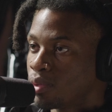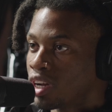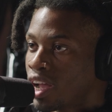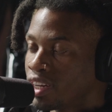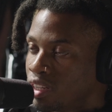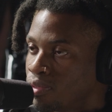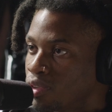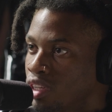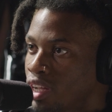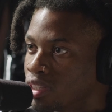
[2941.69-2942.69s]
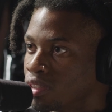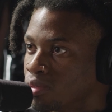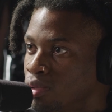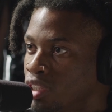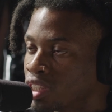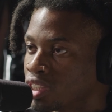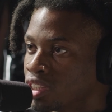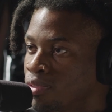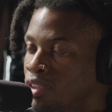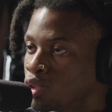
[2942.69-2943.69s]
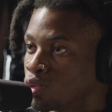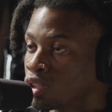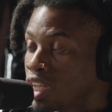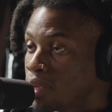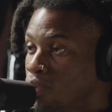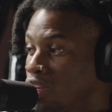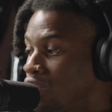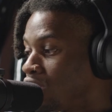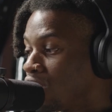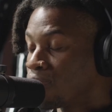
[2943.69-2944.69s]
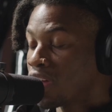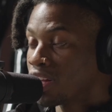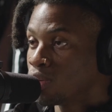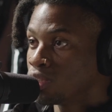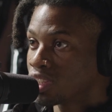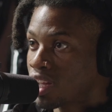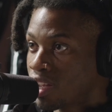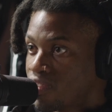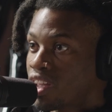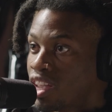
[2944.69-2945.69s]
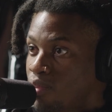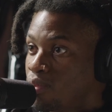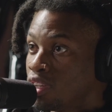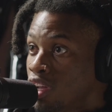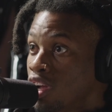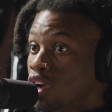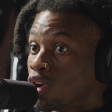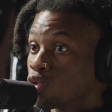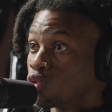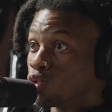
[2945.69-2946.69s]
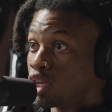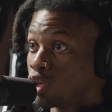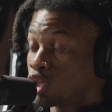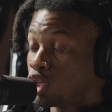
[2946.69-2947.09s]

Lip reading: me the idea for like the projections and visuals. Same with seeing Flying Lotus live. That gave me real